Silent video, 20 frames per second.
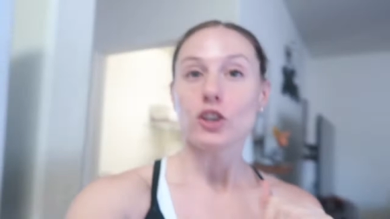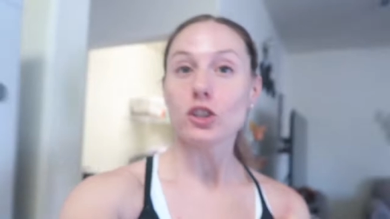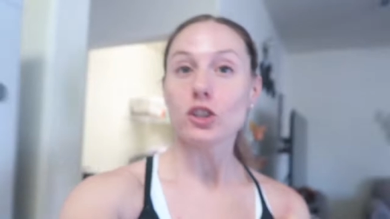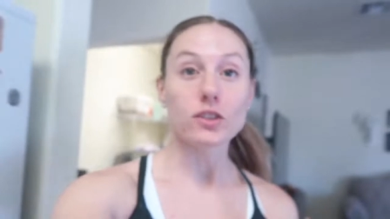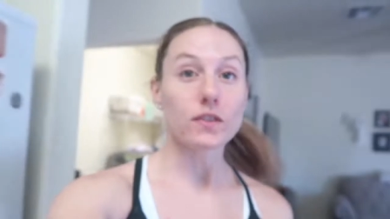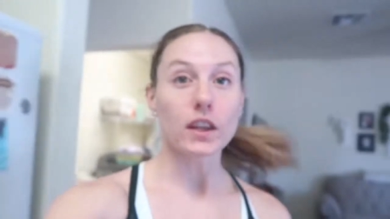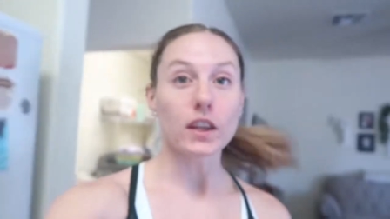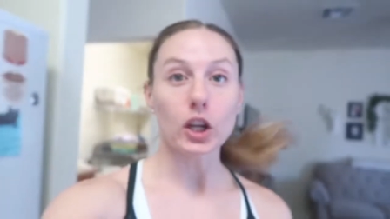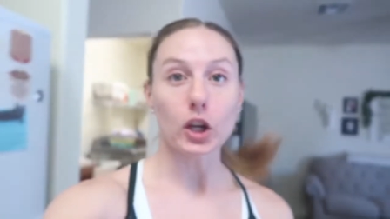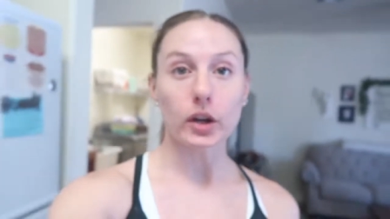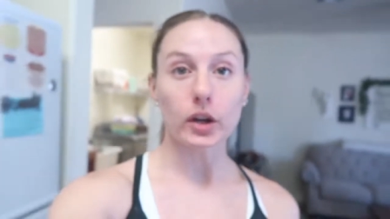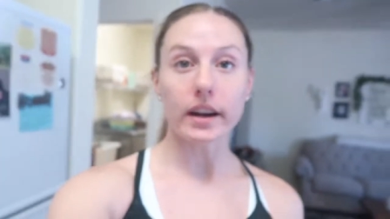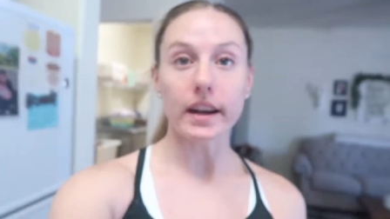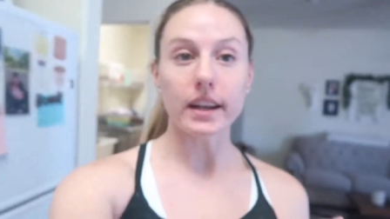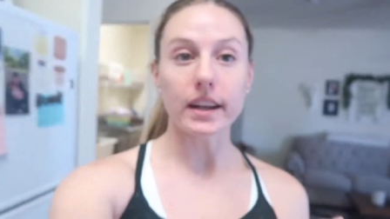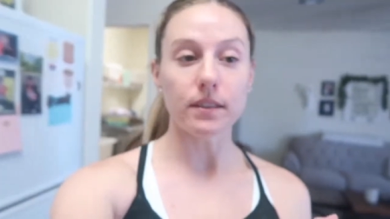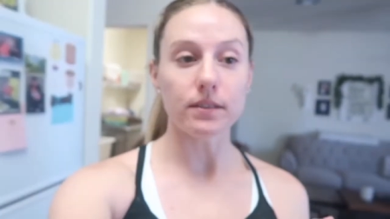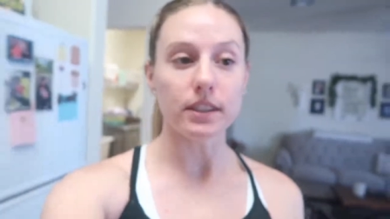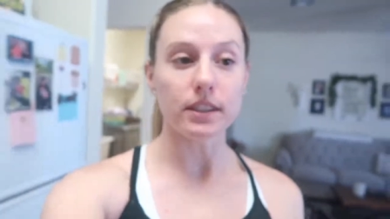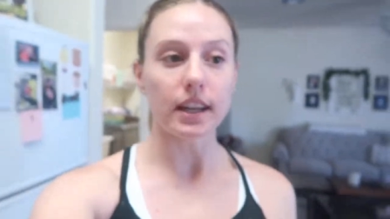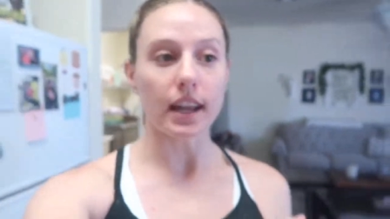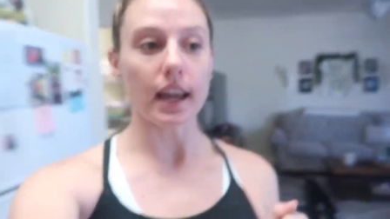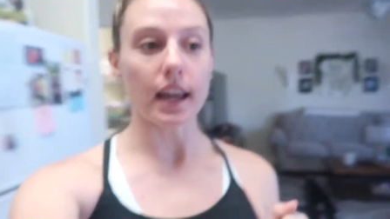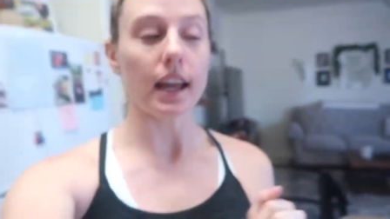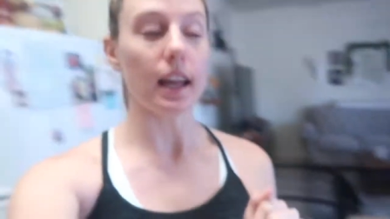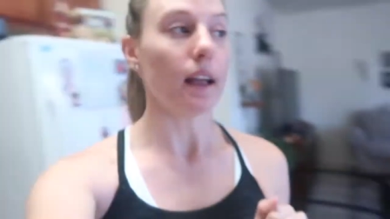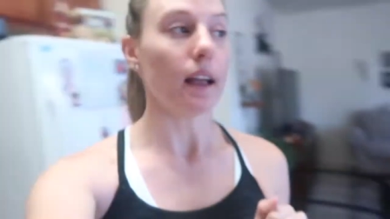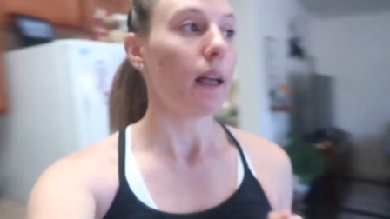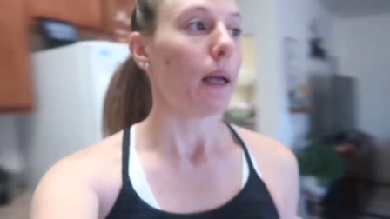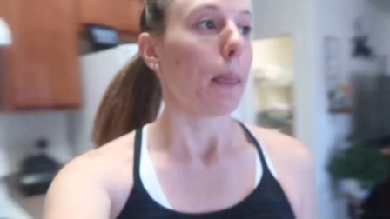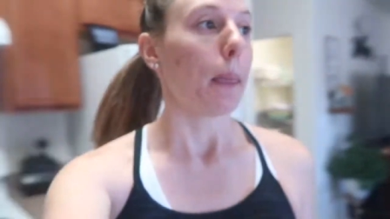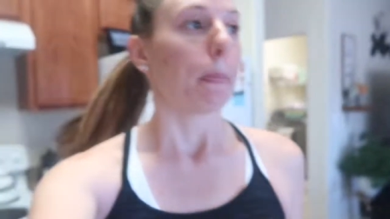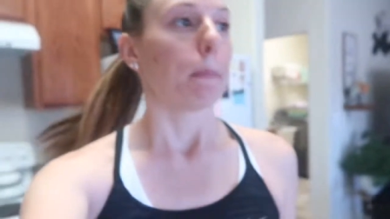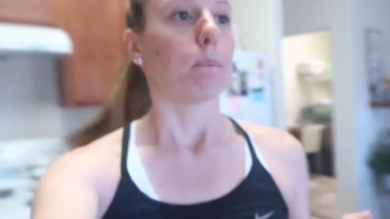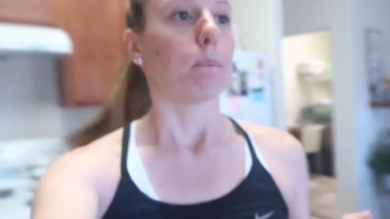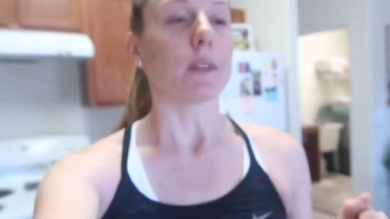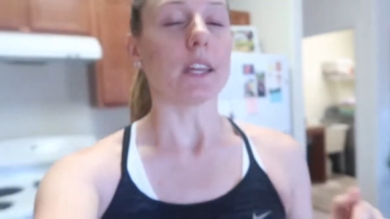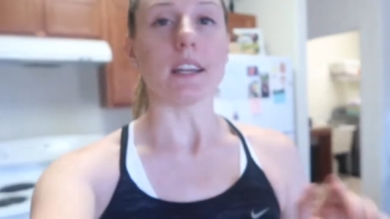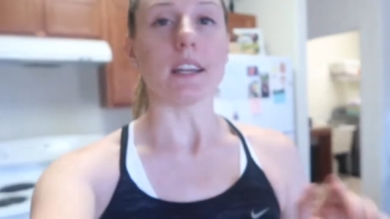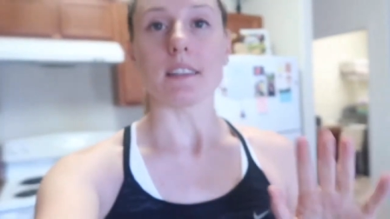just feeling creative today,
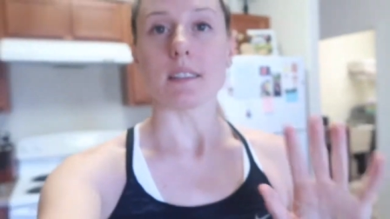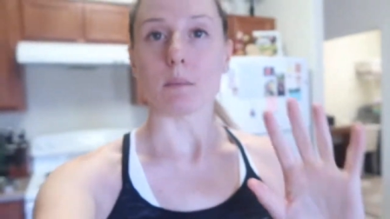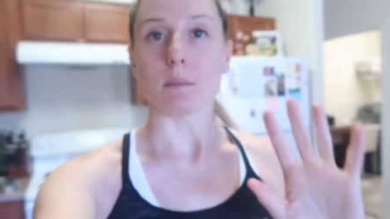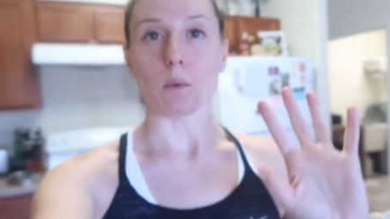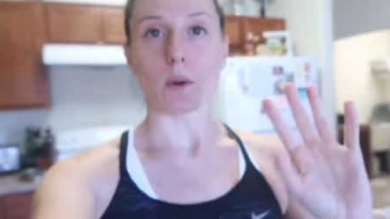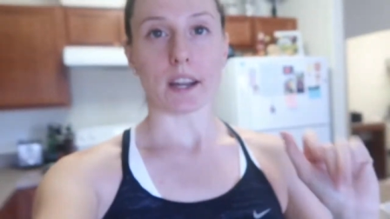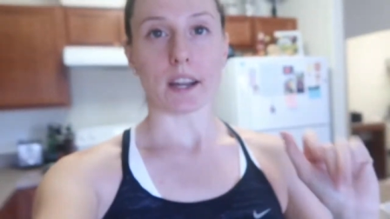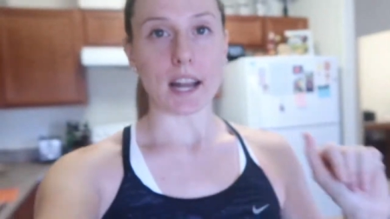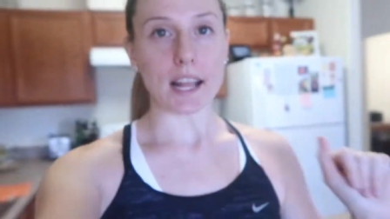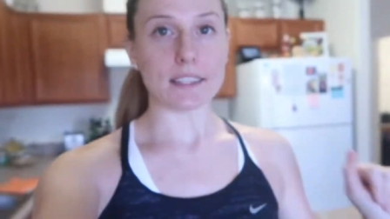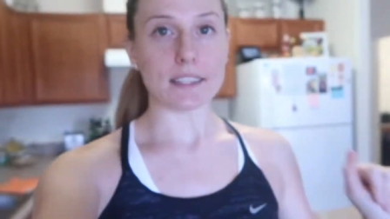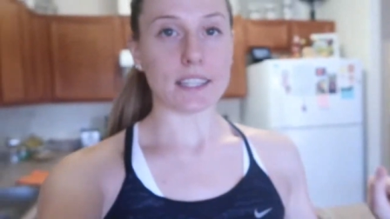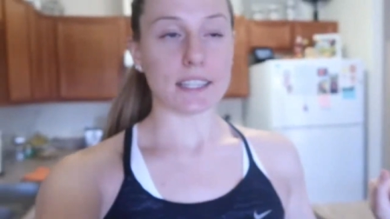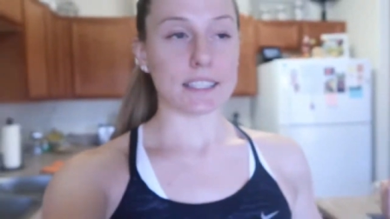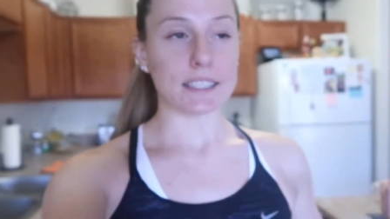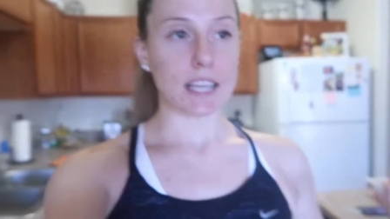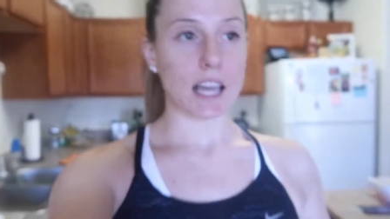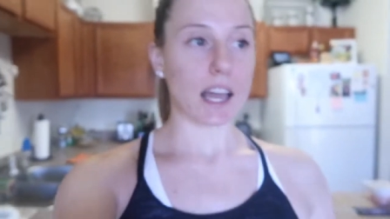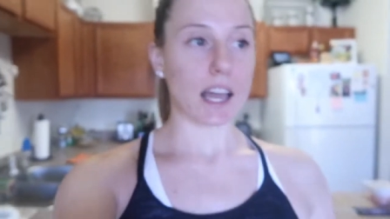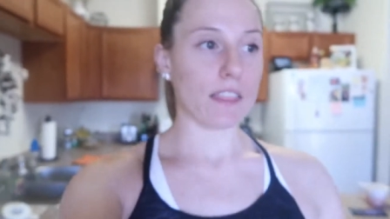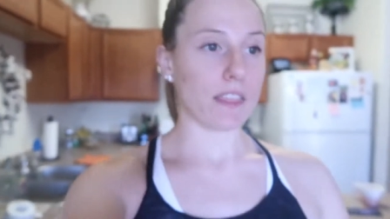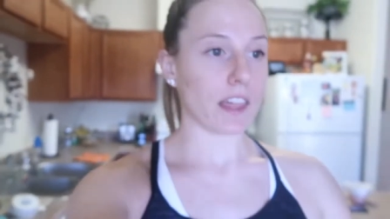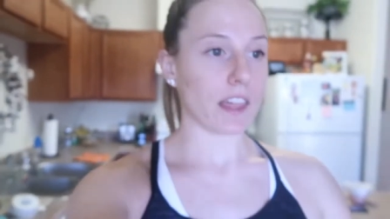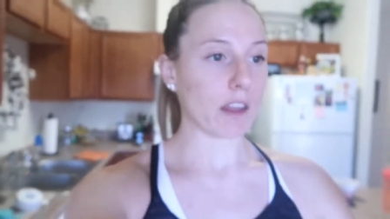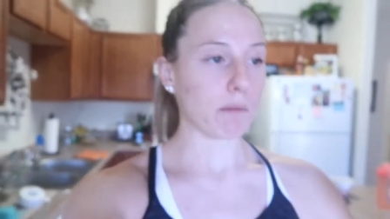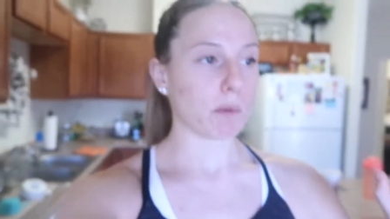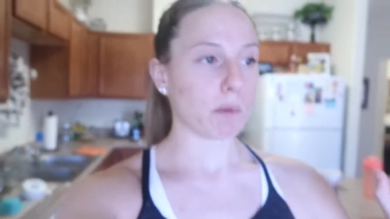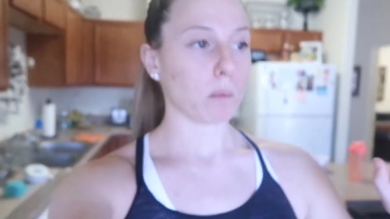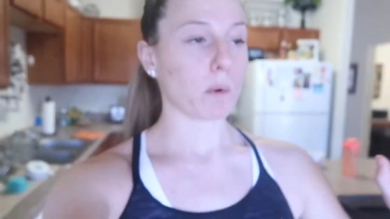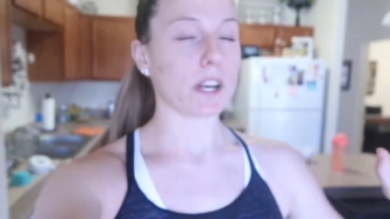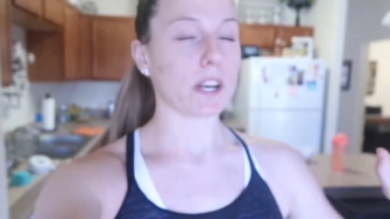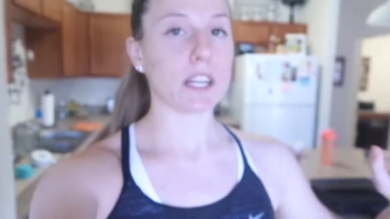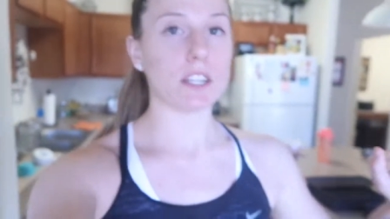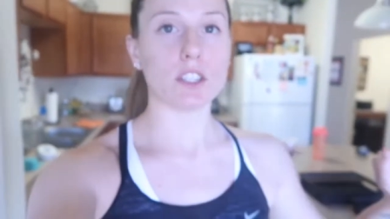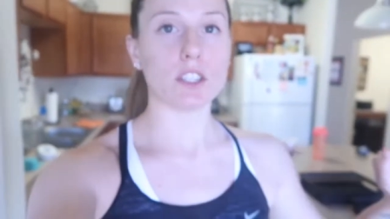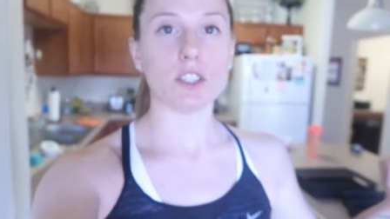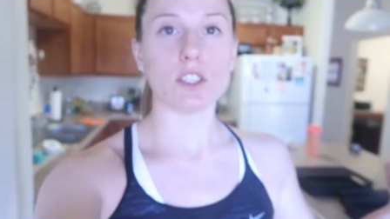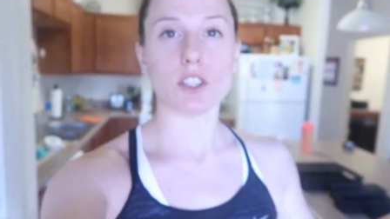getting some organizing done that I've been wanting to